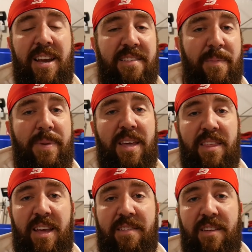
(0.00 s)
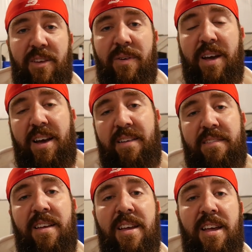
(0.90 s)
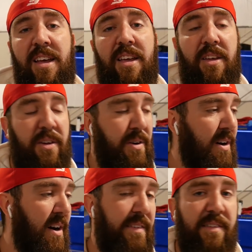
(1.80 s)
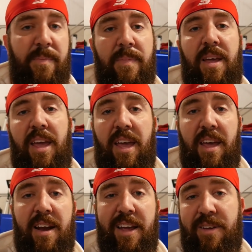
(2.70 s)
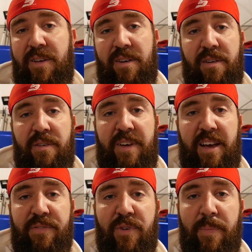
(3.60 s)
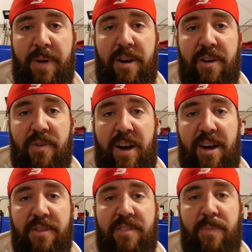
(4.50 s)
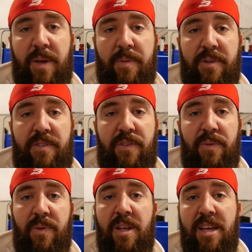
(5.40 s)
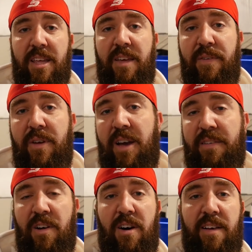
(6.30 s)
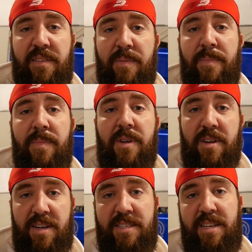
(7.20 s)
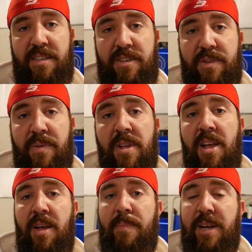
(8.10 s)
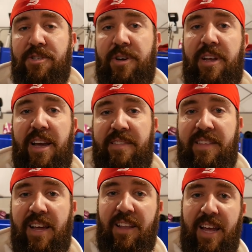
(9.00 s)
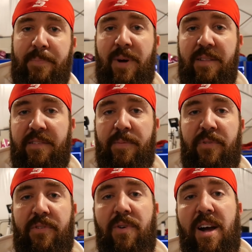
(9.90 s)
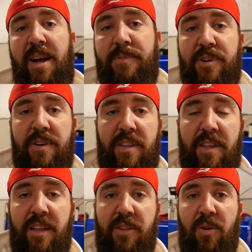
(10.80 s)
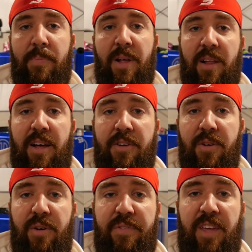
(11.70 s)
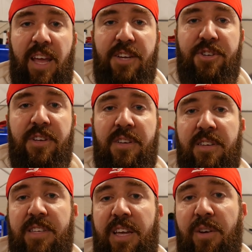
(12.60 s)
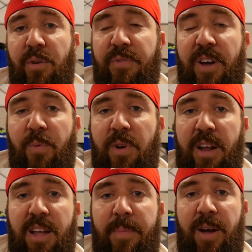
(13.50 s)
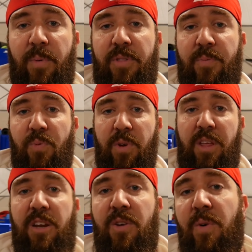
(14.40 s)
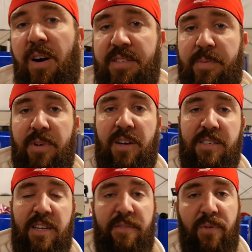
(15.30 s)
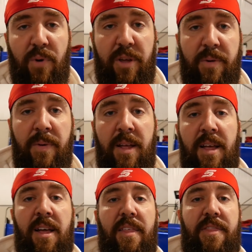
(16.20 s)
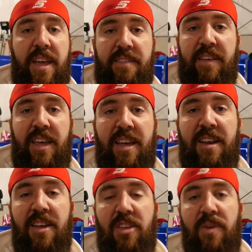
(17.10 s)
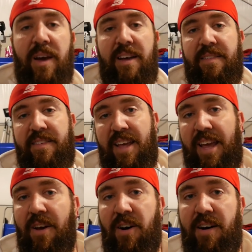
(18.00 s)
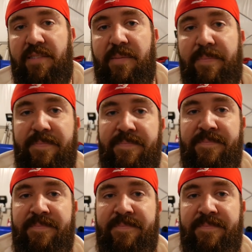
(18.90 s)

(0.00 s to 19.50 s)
and it's a big thanks to you guys. You're awesome, and I couldn't have asked for a better crowd to be able to give you guys awesome content to. Make sure you guys hit that like button, subscribe, turn on that little bell notification to get notified when I come out with really new awesome content for you. Thanks again. You guys stay awesome.